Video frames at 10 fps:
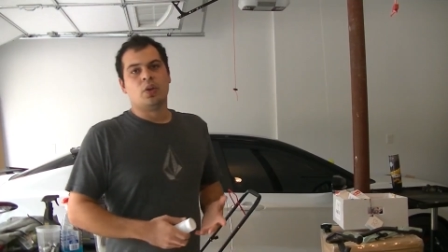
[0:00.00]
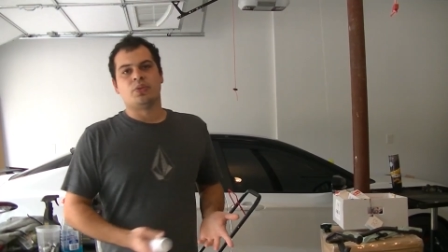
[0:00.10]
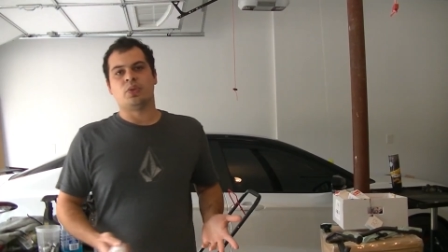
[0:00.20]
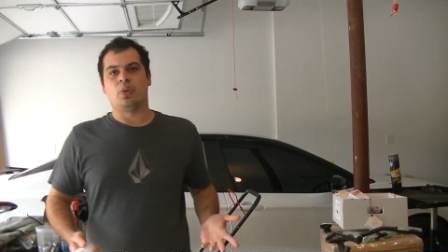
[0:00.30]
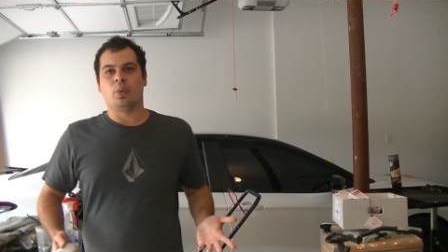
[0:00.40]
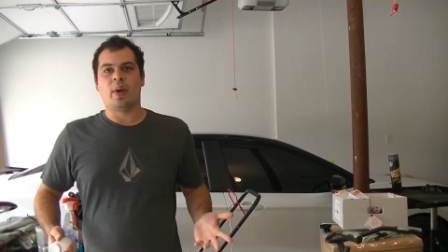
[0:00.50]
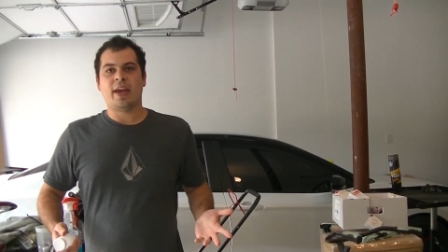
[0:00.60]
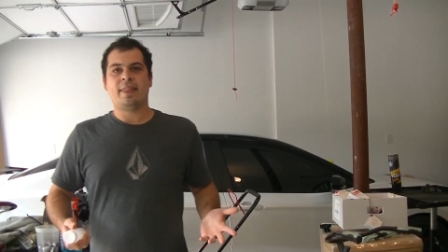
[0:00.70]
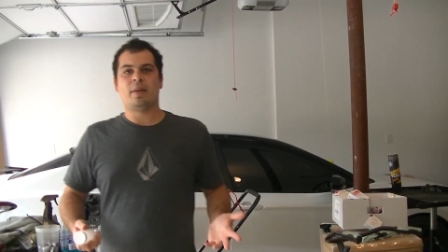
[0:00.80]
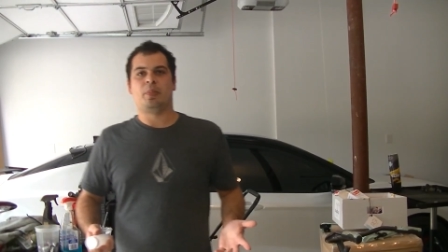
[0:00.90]
So the
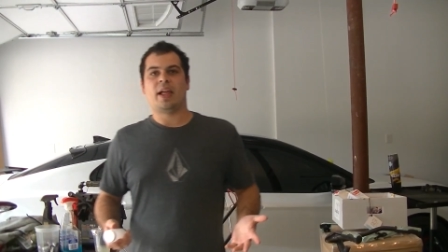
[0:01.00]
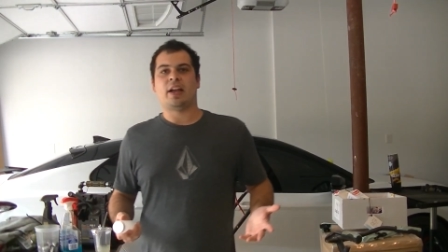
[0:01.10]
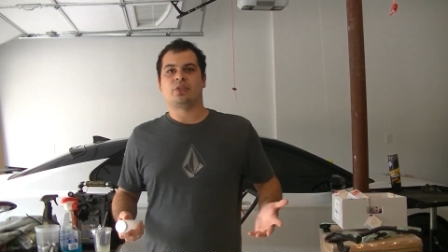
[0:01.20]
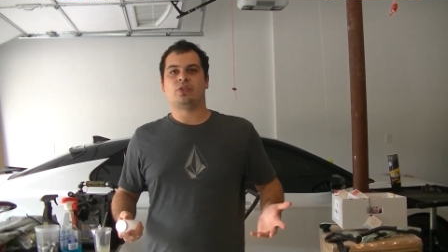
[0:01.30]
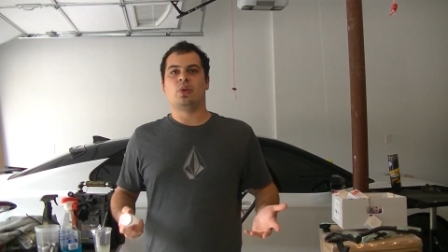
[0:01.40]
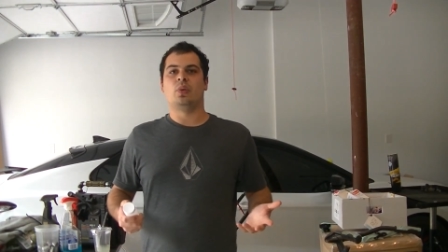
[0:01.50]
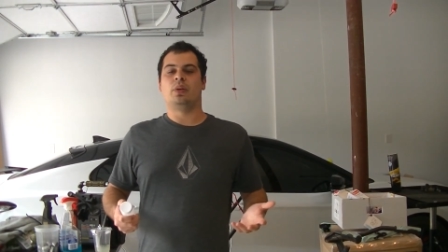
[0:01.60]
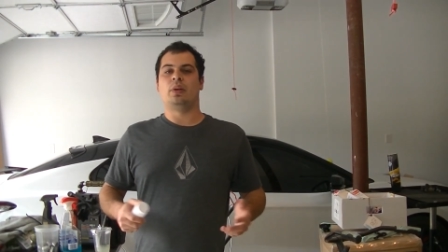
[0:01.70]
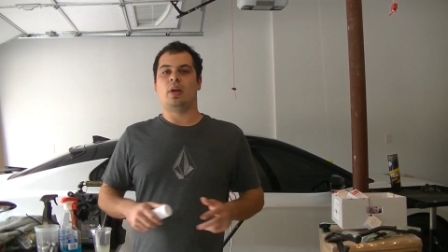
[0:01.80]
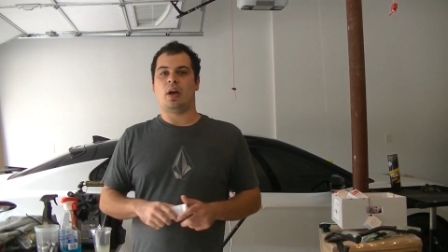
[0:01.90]
way that
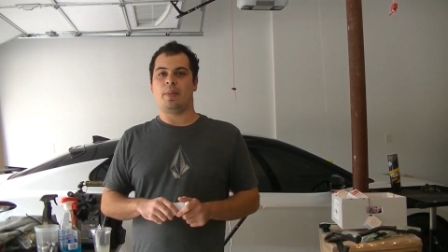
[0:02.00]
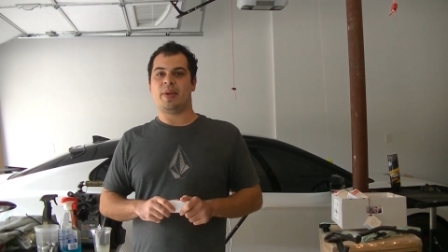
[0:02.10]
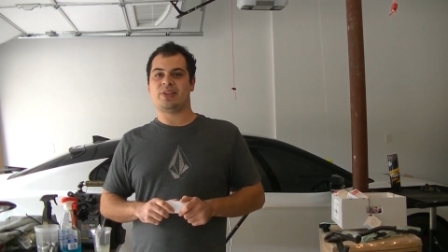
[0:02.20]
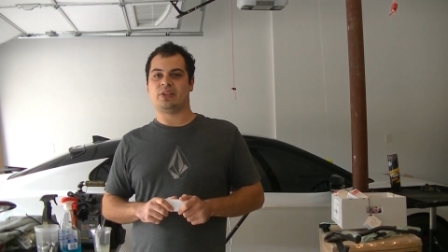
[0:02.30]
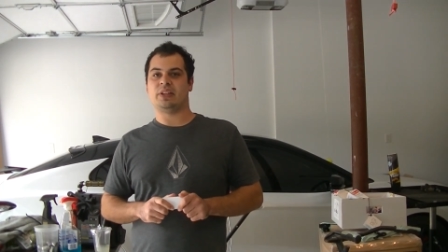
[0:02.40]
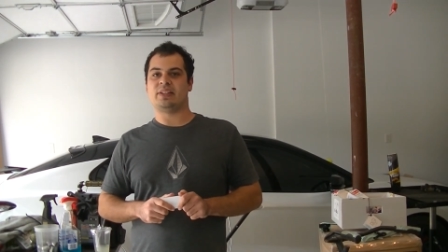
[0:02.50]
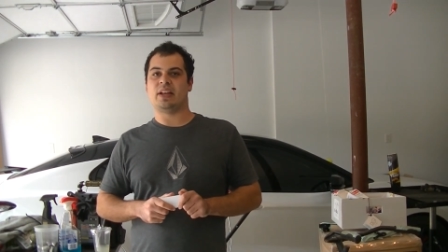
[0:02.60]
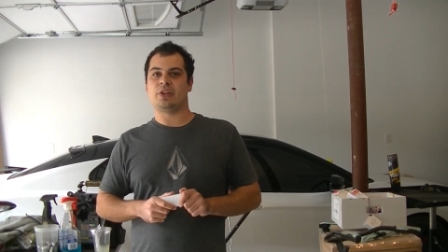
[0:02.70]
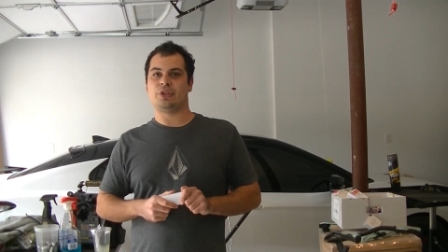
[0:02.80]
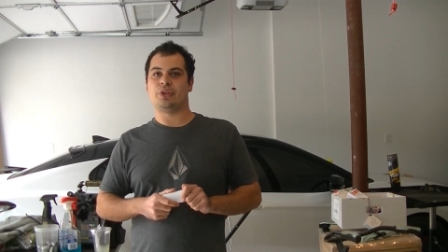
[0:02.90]
Blackstone basically
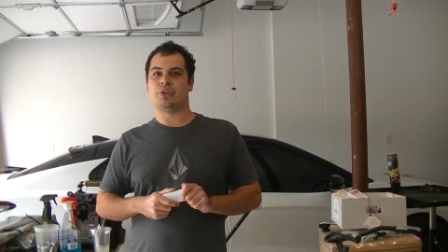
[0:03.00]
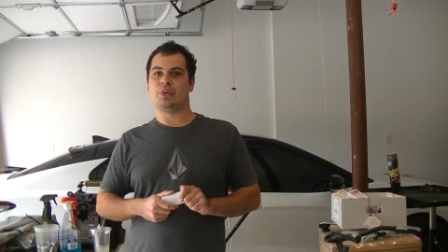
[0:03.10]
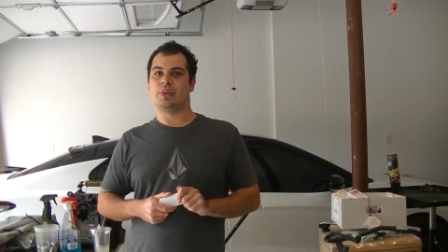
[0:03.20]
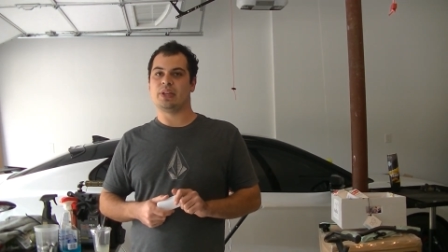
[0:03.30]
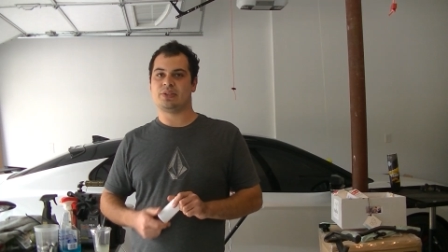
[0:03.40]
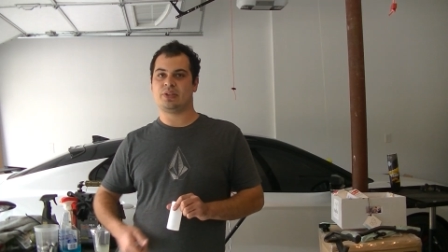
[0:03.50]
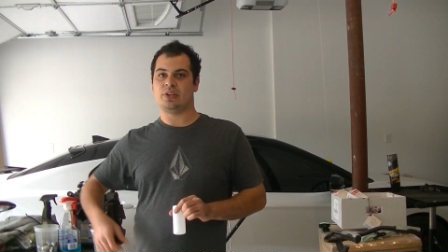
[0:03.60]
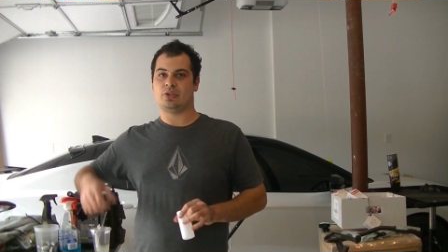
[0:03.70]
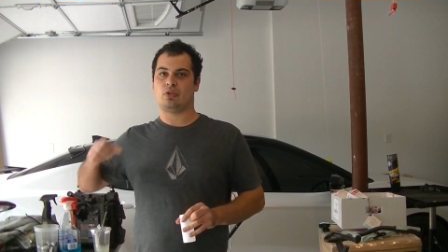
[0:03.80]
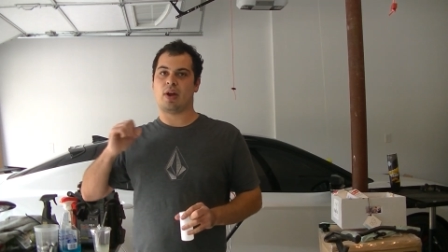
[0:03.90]
tells you to do this
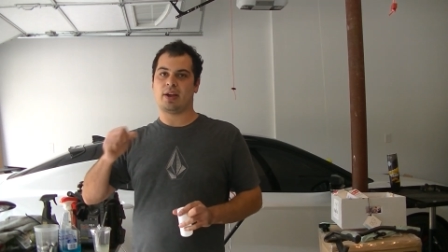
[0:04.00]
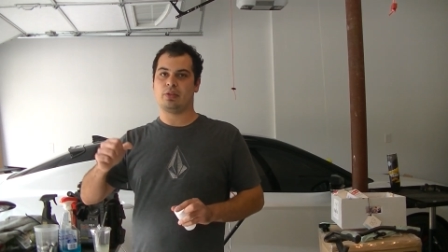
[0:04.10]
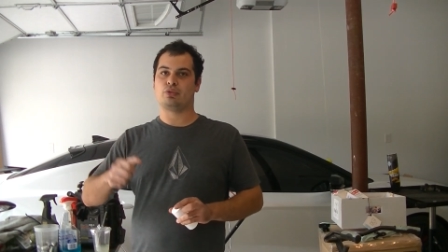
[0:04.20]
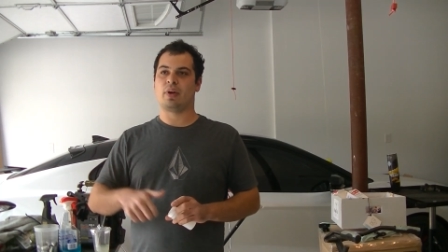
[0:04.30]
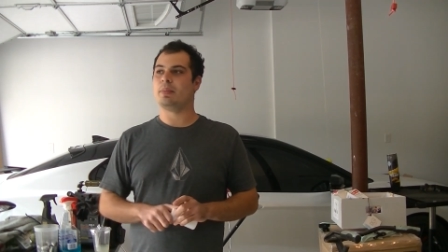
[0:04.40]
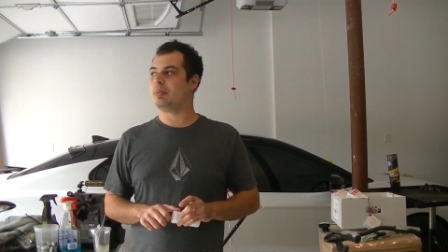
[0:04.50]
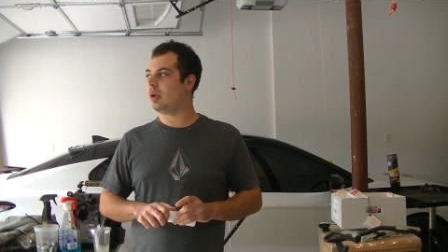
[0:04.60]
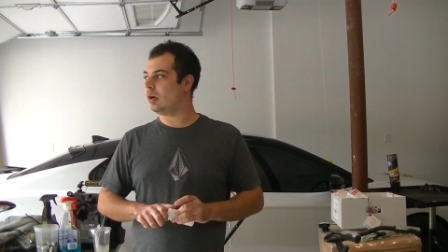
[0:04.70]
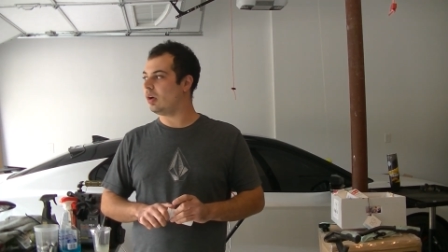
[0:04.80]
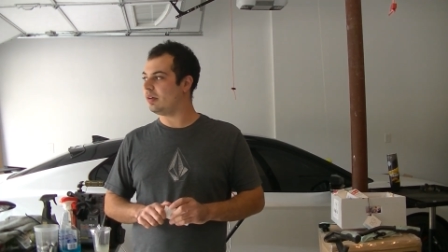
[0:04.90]
is crack the drain
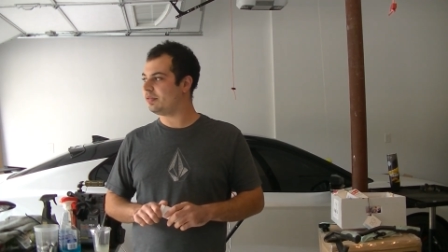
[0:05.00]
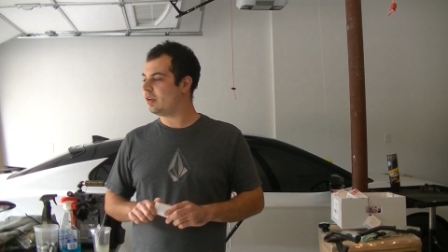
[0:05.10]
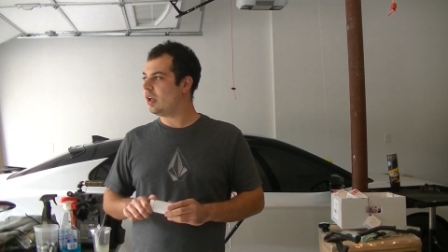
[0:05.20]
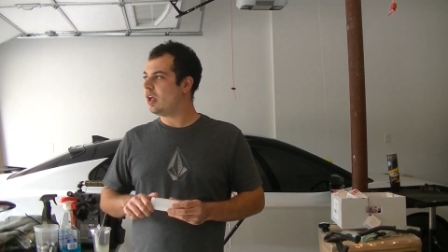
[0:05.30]
plug off,